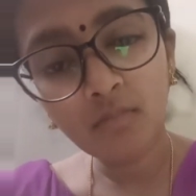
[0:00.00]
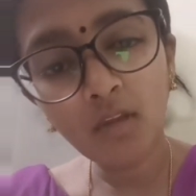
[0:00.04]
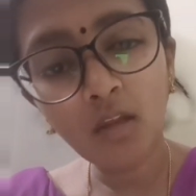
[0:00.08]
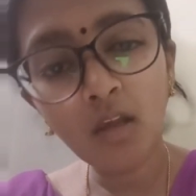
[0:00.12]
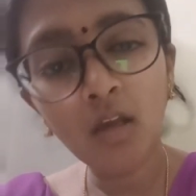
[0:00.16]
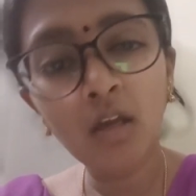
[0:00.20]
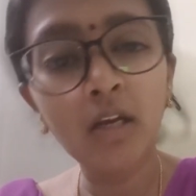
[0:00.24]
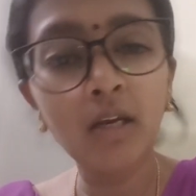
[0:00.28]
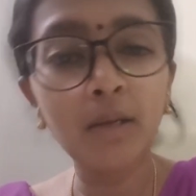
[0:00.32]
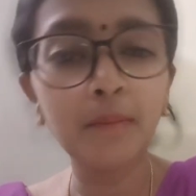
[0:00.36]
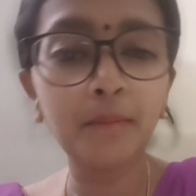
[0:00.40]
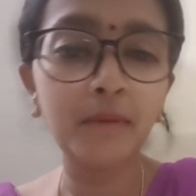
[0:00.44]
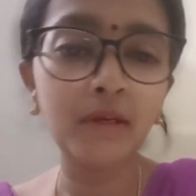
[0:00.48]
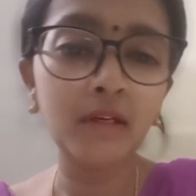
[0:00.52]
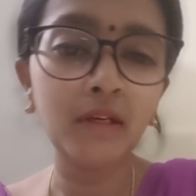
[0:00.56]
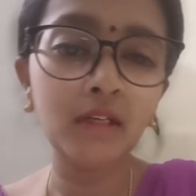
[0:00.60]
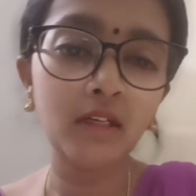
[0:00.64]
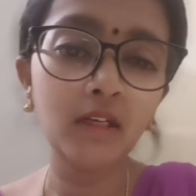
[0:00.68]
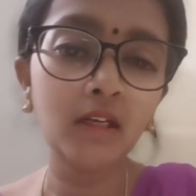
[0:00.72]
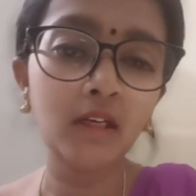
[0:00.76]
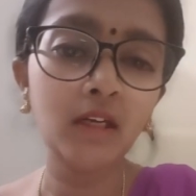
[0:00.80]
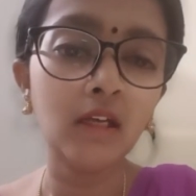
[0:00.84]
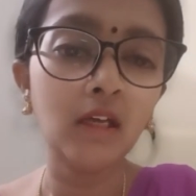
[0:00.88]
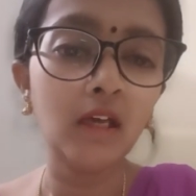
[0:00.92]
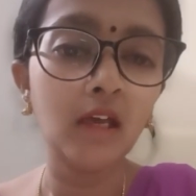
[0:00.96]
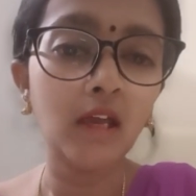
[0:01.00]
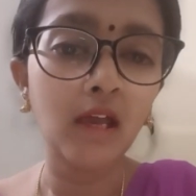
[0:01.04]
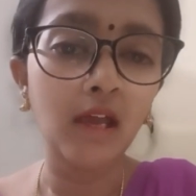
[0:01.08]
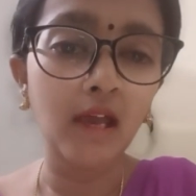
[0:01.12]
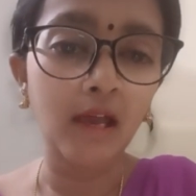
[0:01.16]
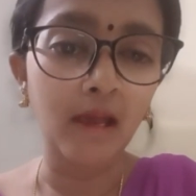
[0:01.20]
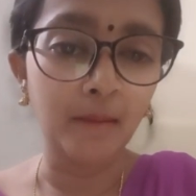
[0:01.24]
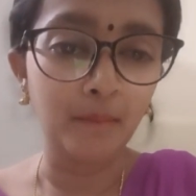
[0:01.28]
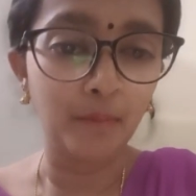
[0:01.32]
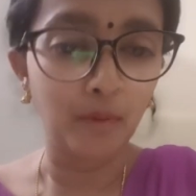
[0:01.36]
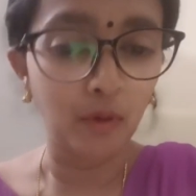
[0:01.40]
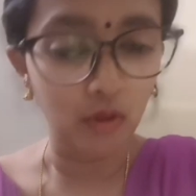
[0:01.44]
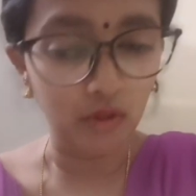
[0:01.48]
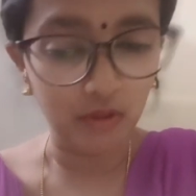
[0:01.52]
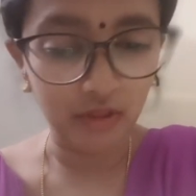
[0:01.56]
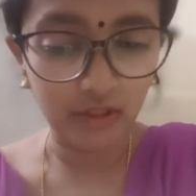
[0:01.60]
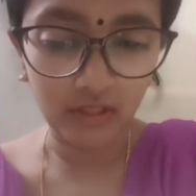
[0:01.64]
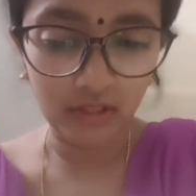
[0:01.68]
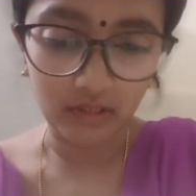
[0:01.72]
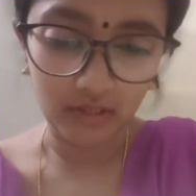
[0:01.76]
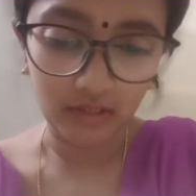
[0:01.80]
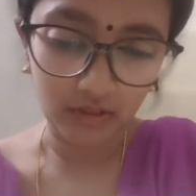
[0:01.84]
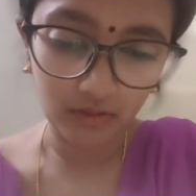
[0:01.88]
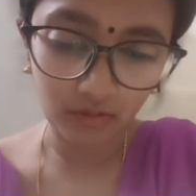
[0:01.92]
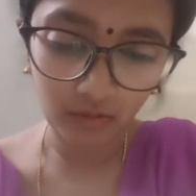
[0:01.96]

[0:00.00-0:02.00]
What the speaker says: repeated abortions.